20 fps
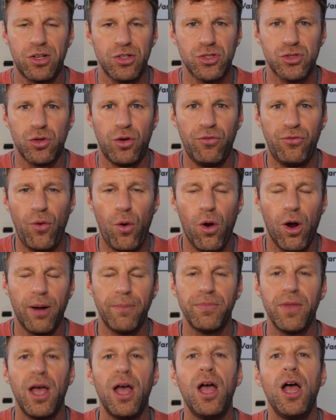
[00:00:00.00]
control for.
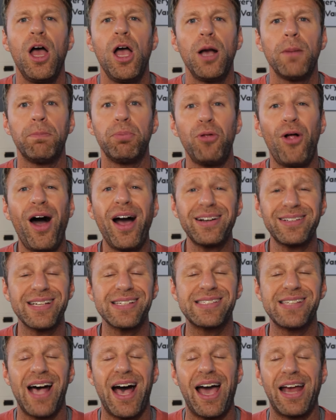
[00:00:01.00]
Block
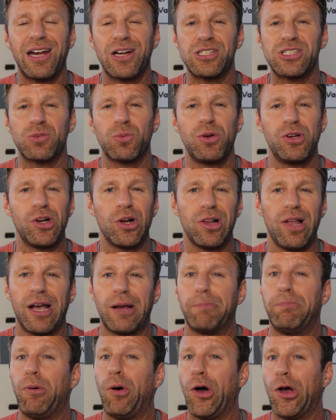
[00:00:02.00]
design is when you're
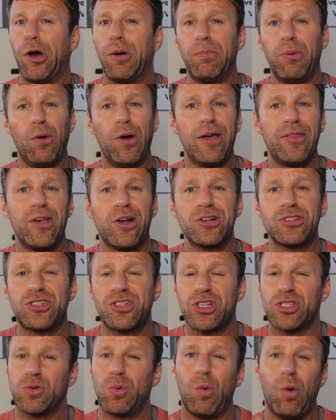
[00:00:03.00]
like, boy, oh boy, there's
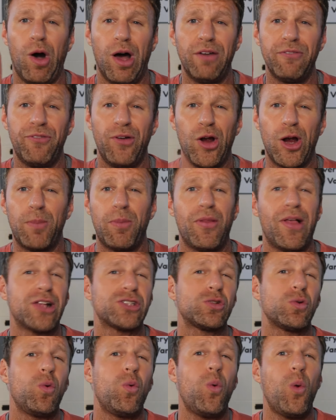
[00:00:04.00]
just one variable
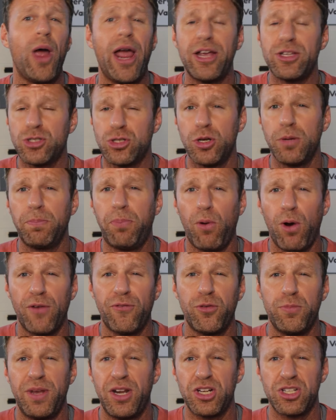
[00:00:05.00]
that's way too
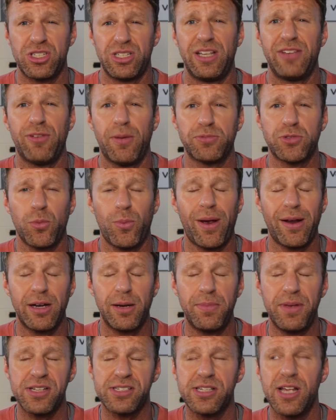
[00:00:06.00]
important for me to just leave up to
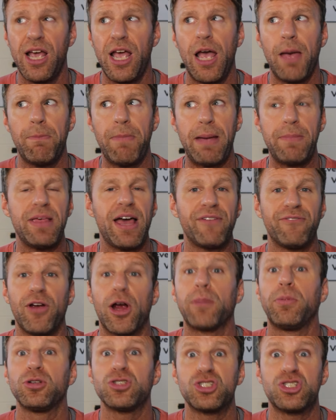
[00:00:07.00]
randomness. Maybe that
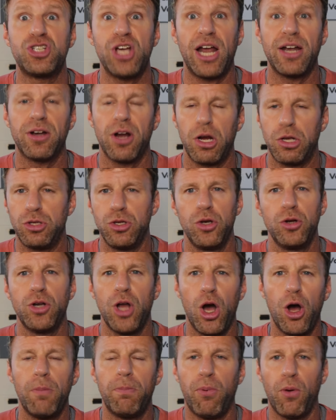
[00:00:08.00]
variable is gender. You
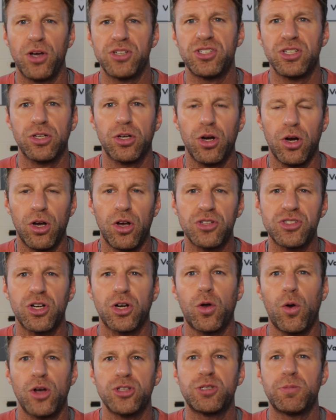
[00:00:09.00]
know, boys and girls are
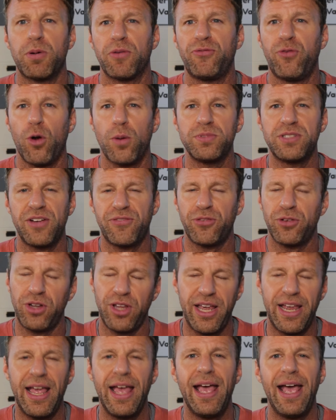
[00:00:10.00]
going to perform
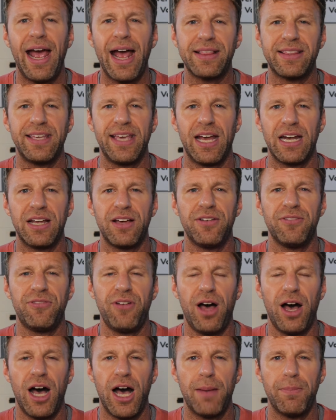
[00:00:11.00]
differently at the end
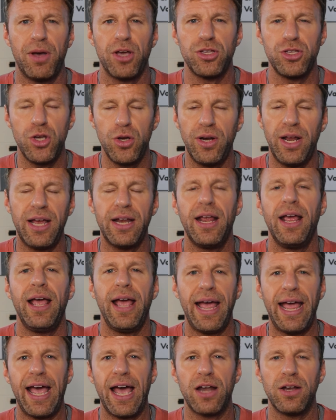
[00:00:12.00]
of um, a unit,
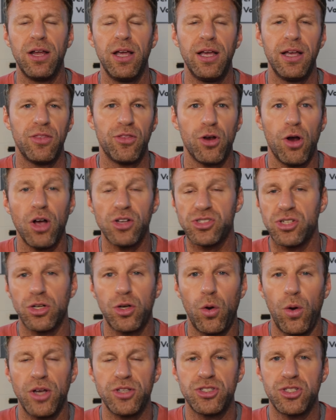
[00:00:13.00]
and they're also
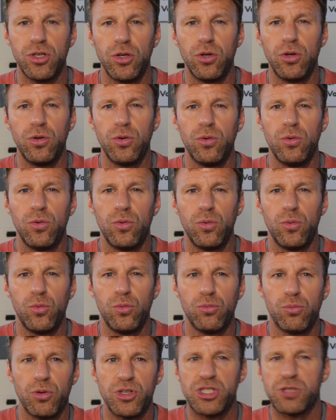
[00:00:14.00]
going
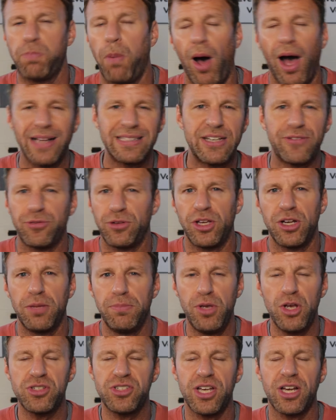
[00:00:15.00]
to respond differently to
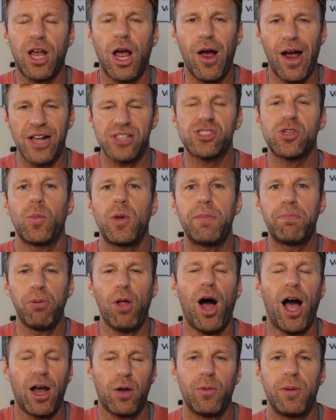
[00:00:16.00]
music. All right, so we
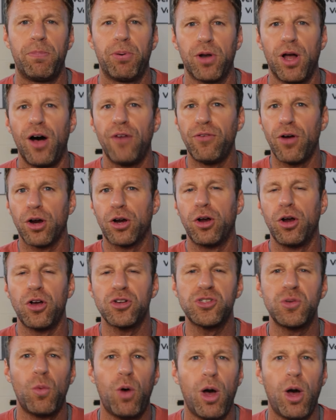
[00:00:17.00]
block. We put all of our girls in